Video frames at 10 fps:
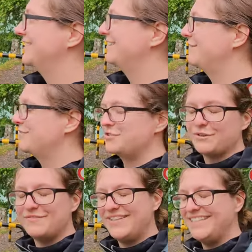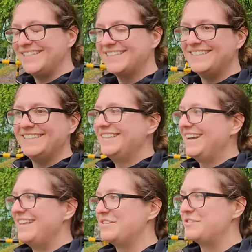the river so convenient,
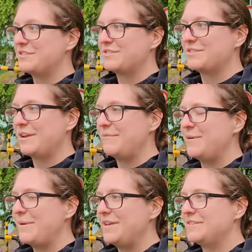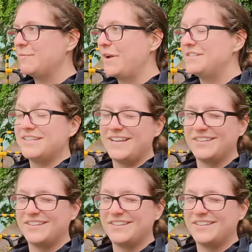it's just going to be an amazing way to get